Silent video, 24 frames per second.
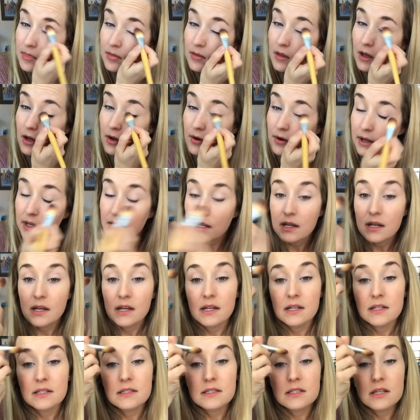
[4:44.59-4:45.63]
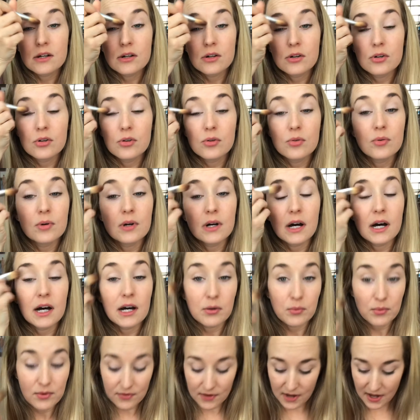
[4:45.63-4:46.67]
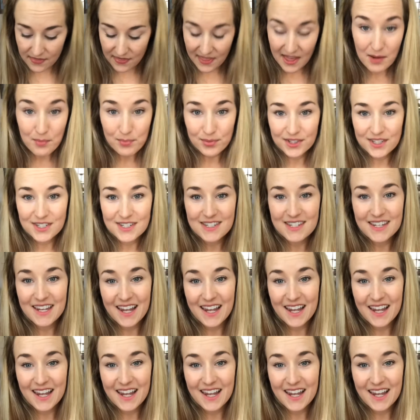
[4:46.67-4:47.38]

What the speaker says: All right, so we've got that blended,